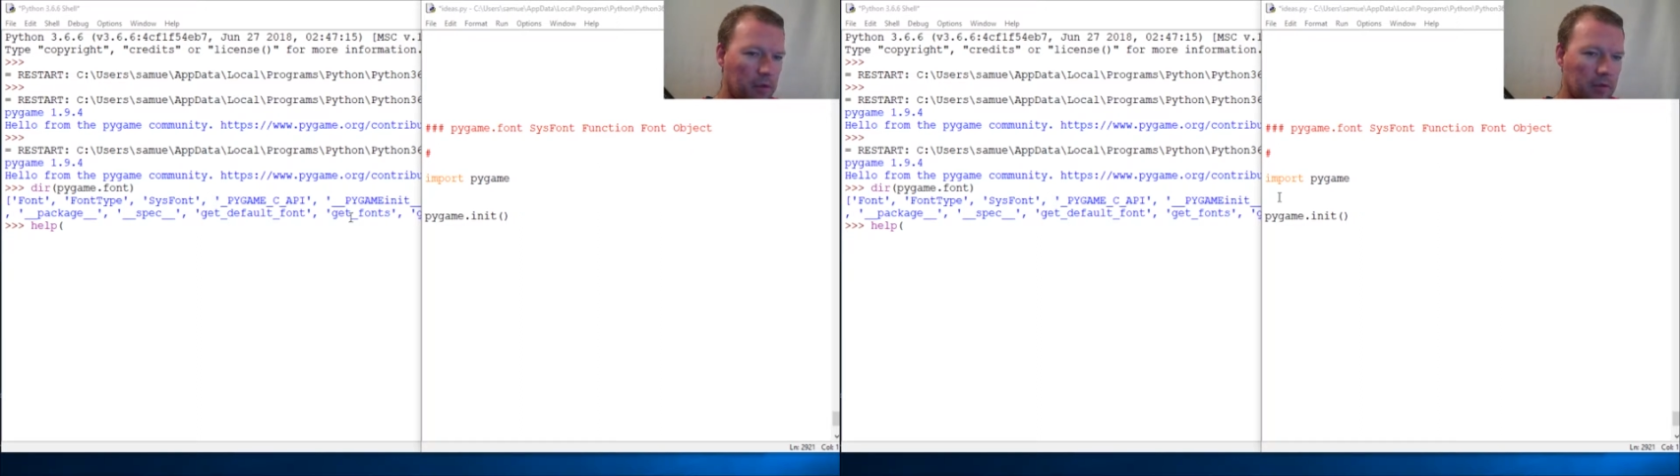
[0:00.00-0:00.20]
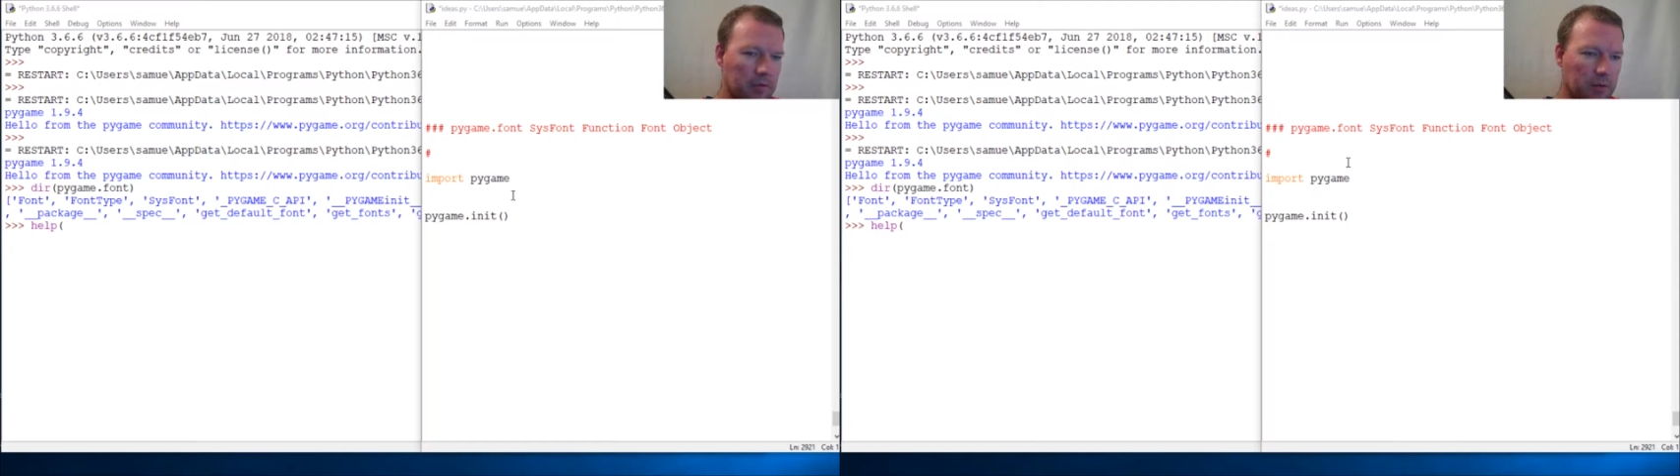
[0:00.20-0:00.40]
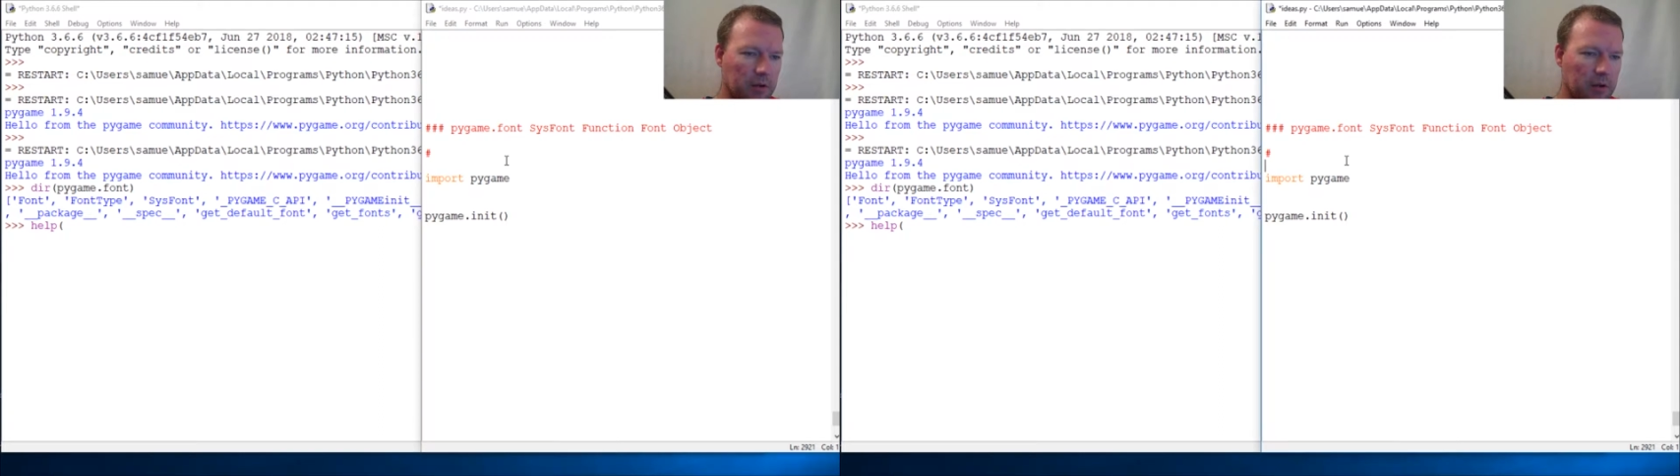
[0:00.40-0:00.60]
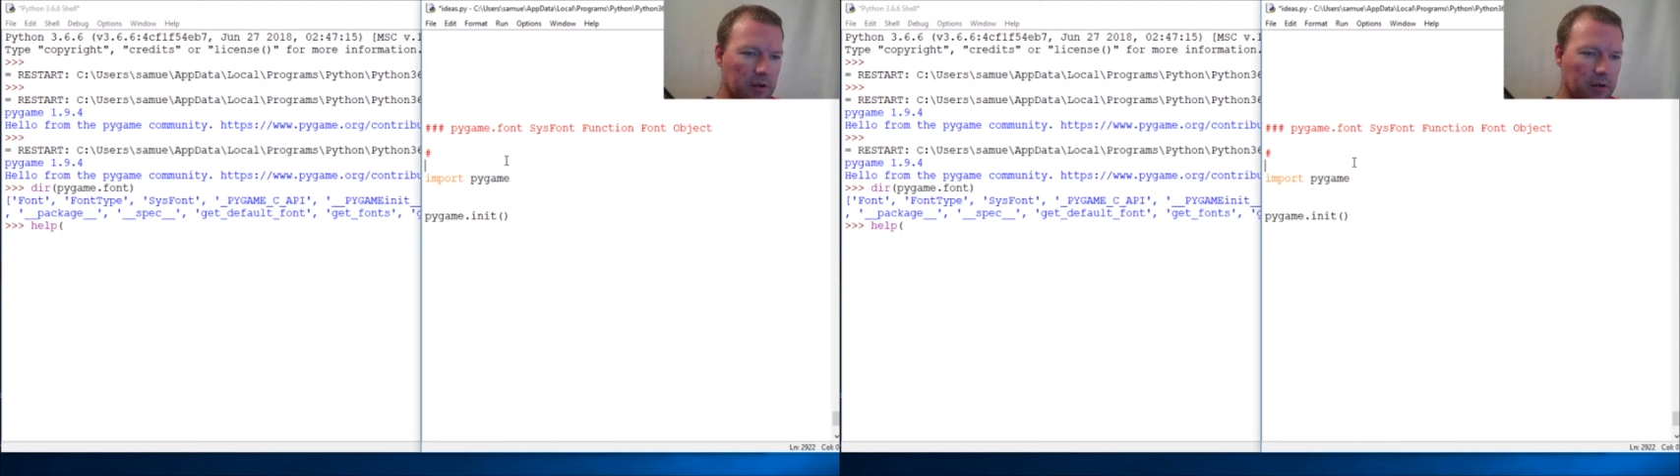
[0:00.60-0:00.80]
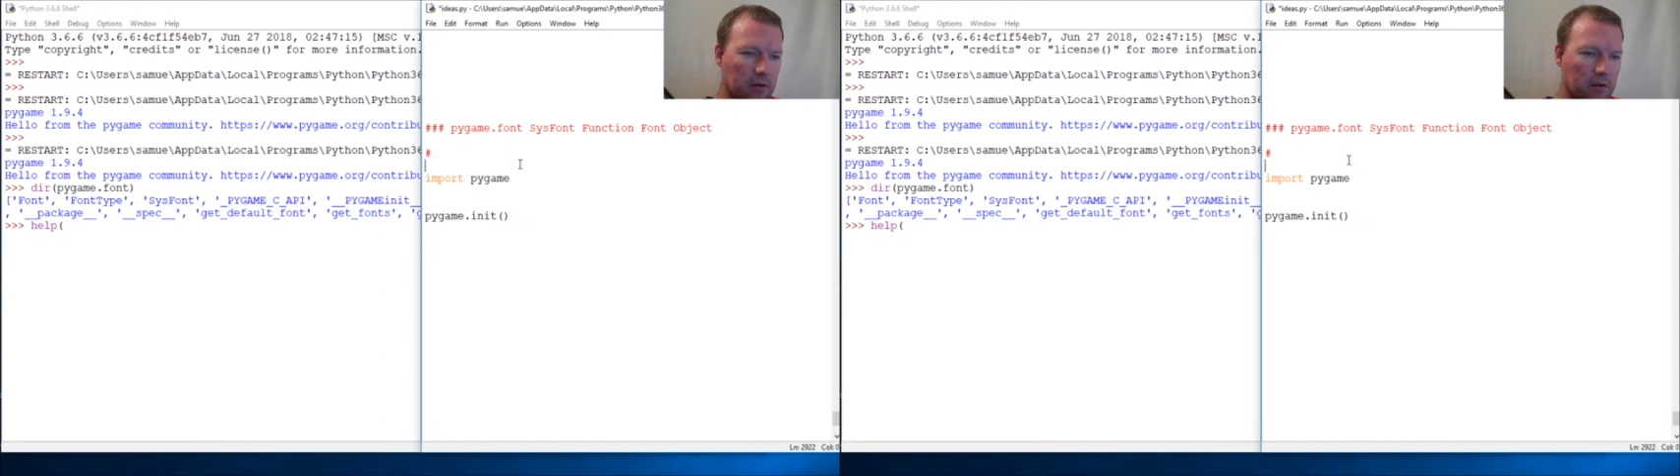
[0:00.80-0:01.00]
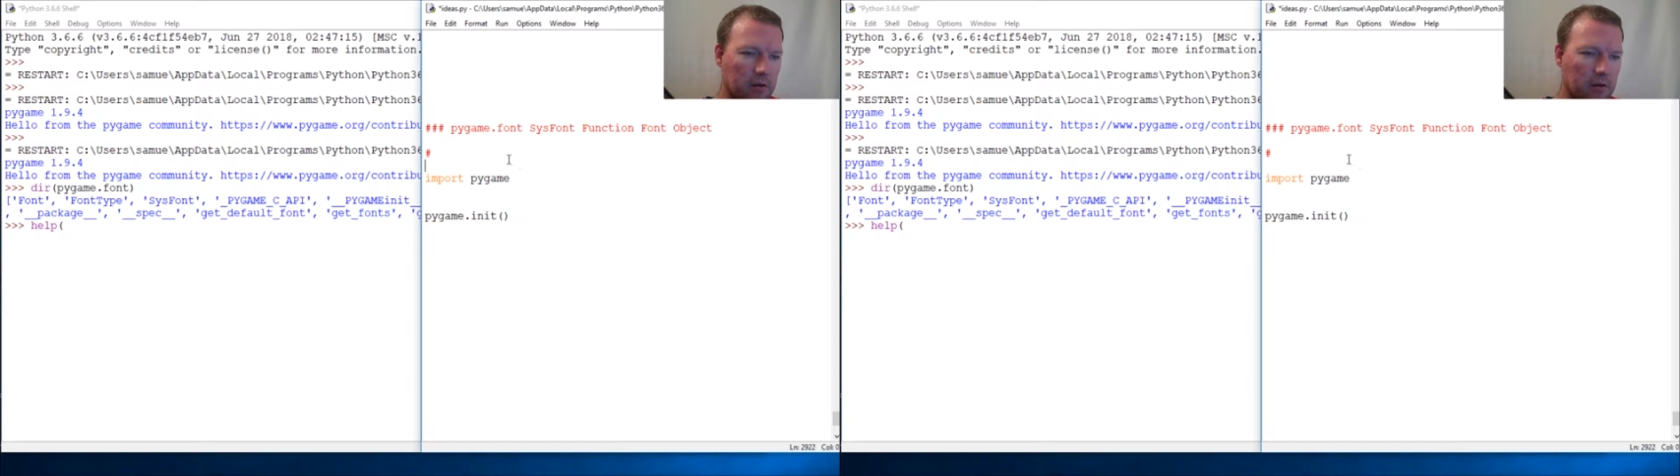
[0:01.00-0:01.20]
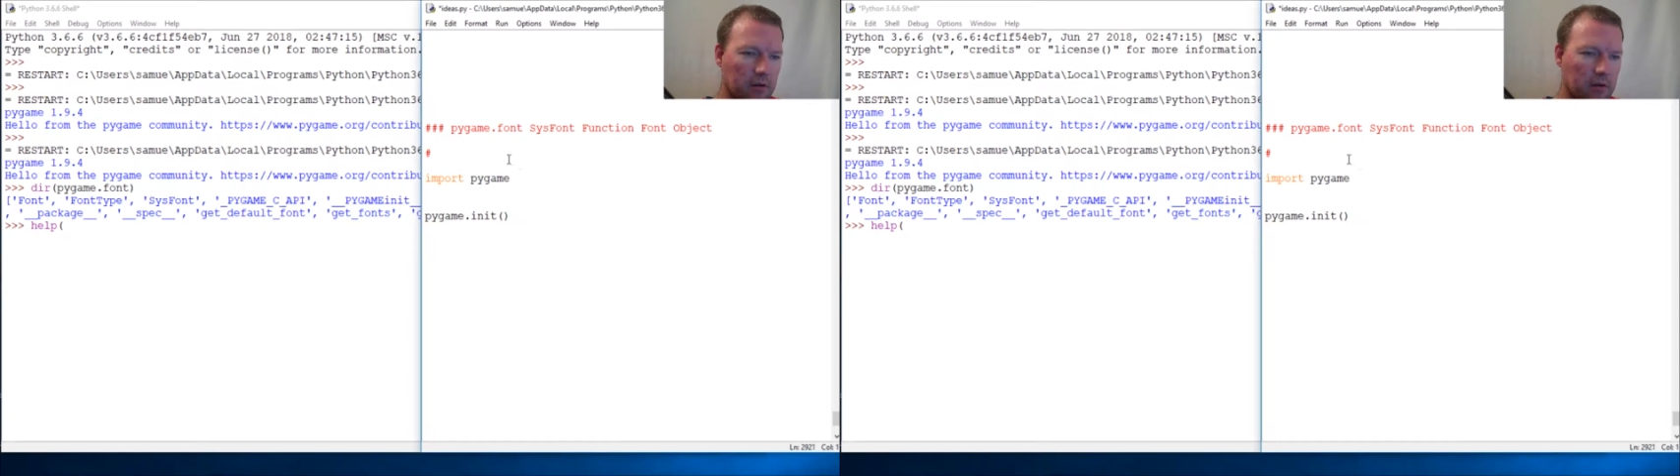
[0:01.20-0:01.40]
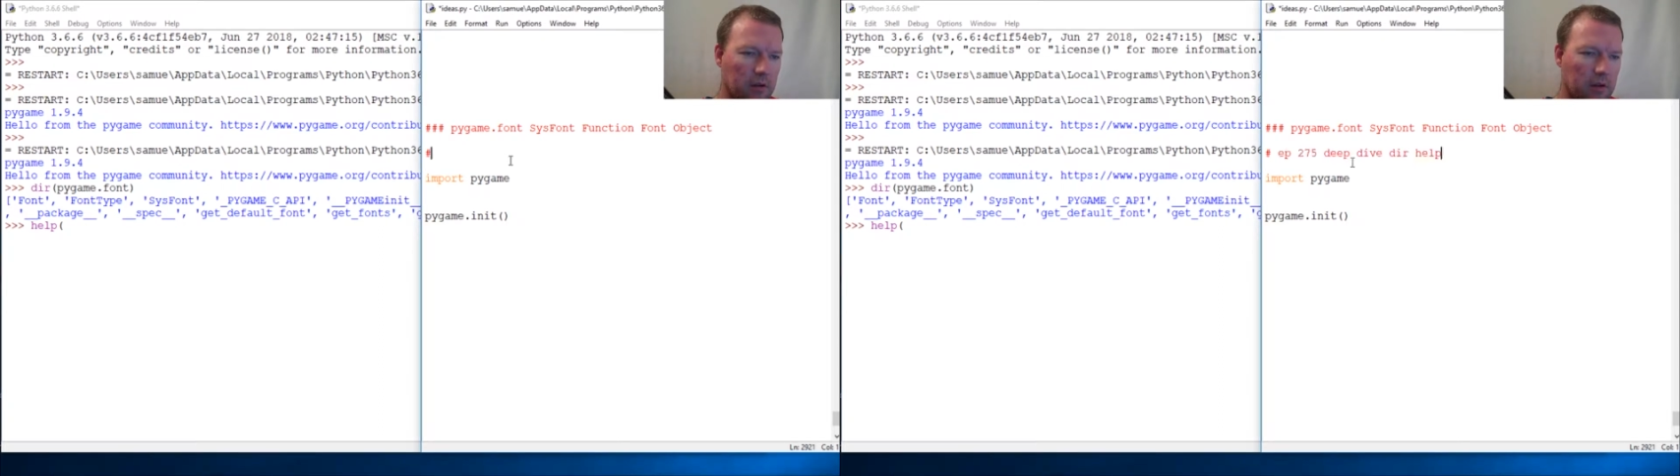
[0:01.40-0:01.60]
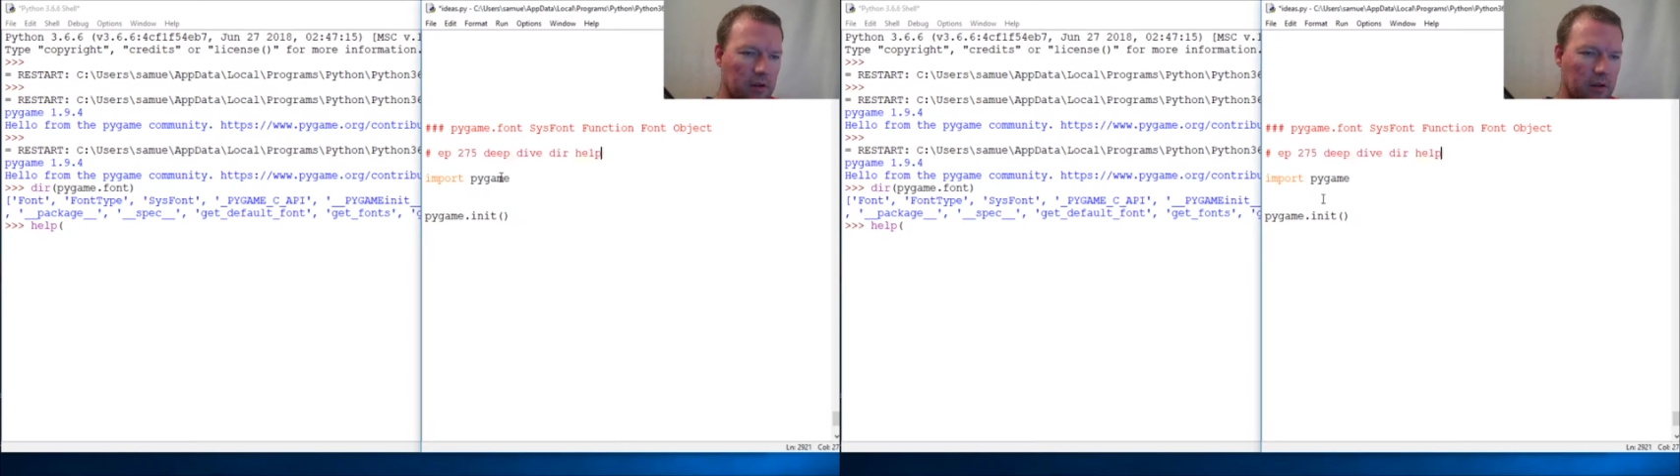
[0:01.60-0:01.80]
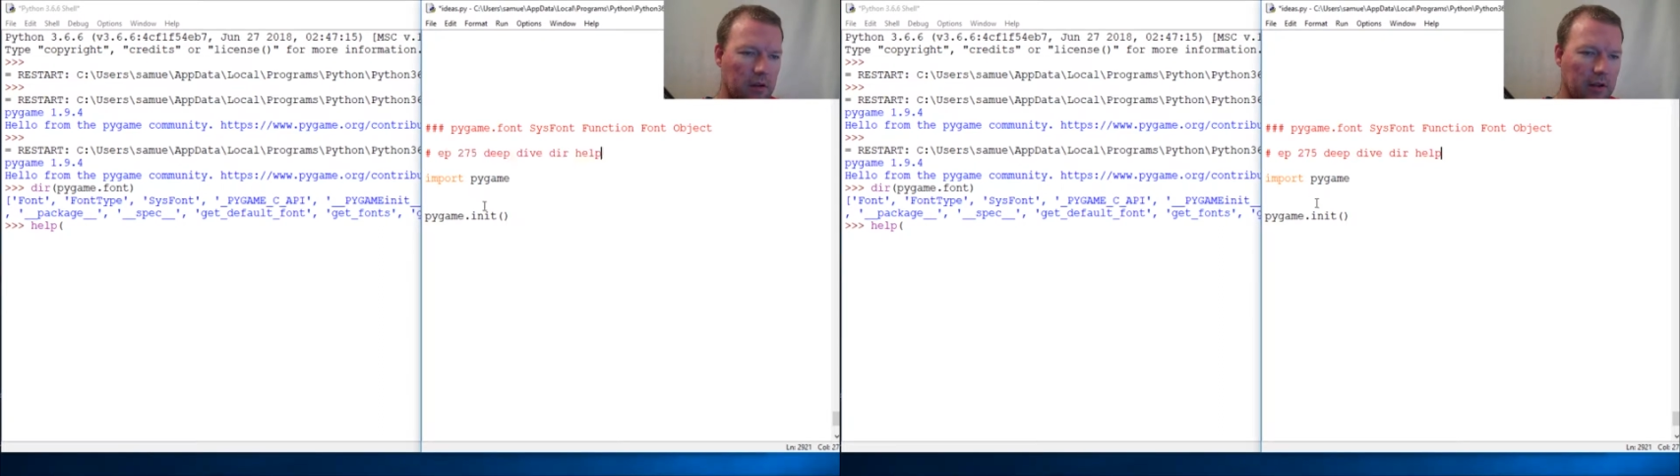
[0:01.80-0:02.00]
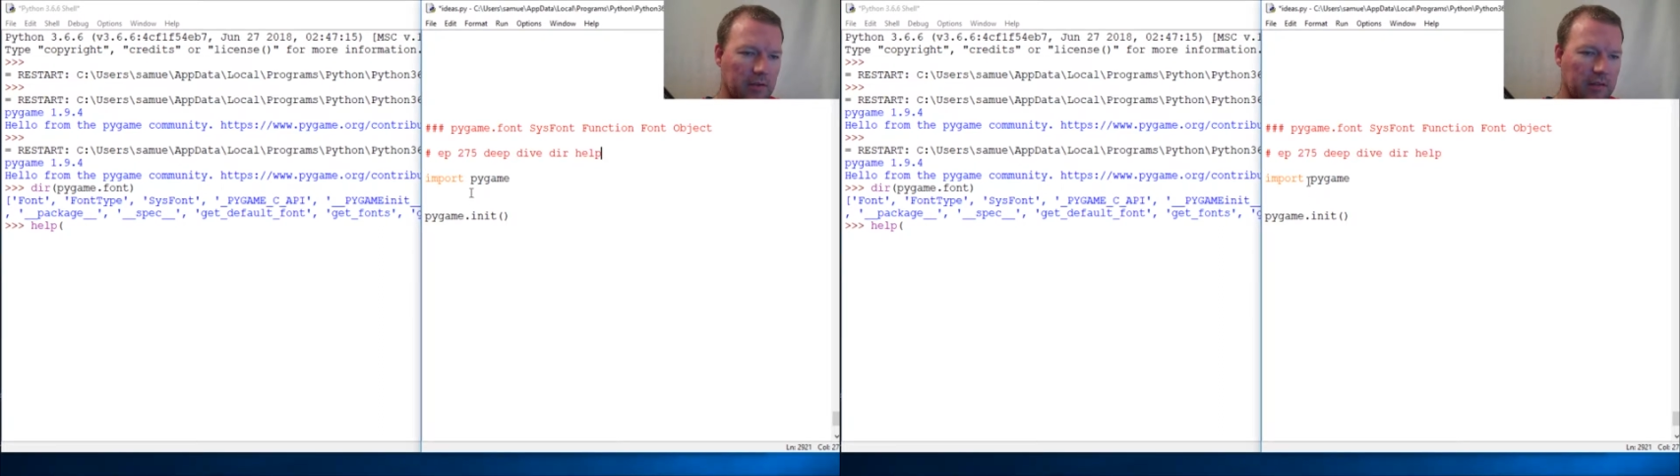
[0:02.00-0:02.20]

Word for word: and let's put it here, and